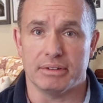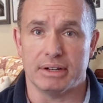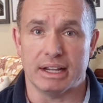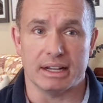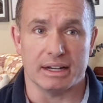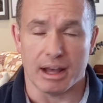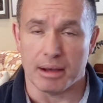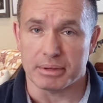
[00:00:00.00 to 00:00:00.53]

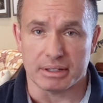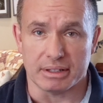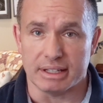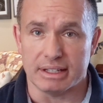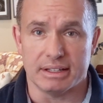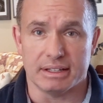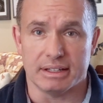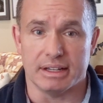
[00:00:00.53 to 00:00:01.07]

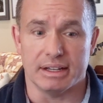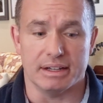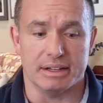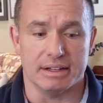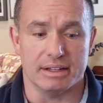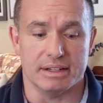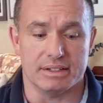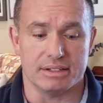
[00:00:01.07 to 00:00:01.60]
economically
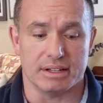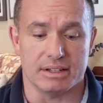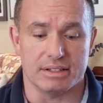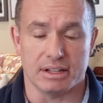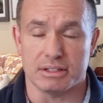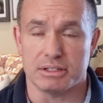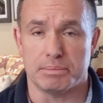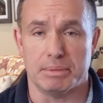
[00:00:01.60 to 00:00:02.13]
it's
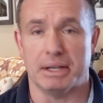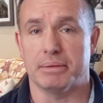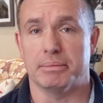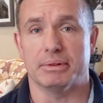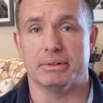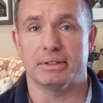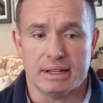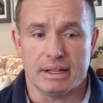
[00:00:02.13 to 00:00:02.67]

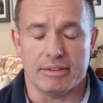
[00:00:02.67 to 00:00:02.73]
unspeakable.